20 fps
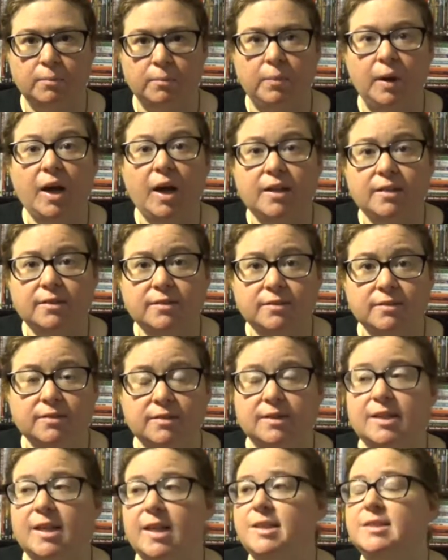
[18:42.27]
but
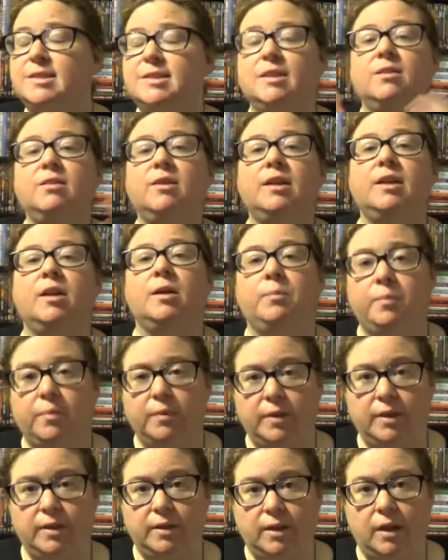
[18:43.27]
they still end up
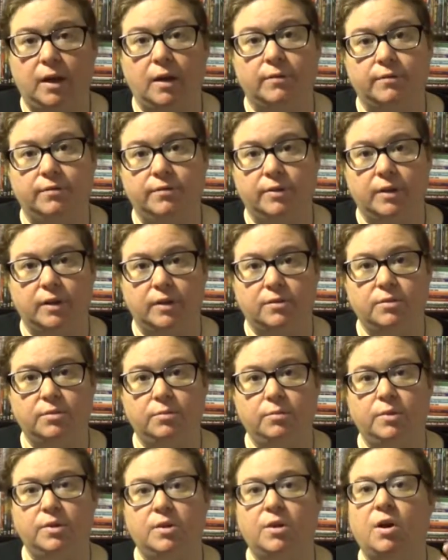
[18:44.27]
in conflict
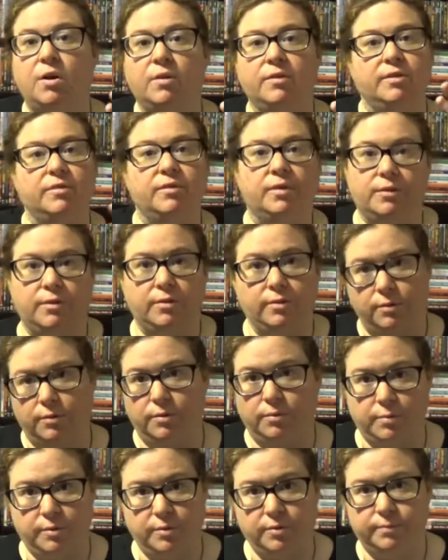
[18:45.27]
with all these other
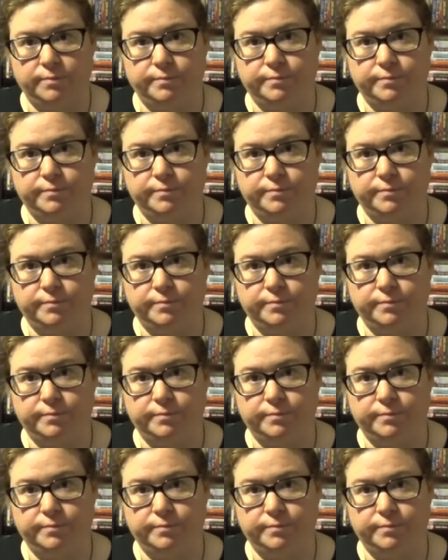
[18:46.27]
groups.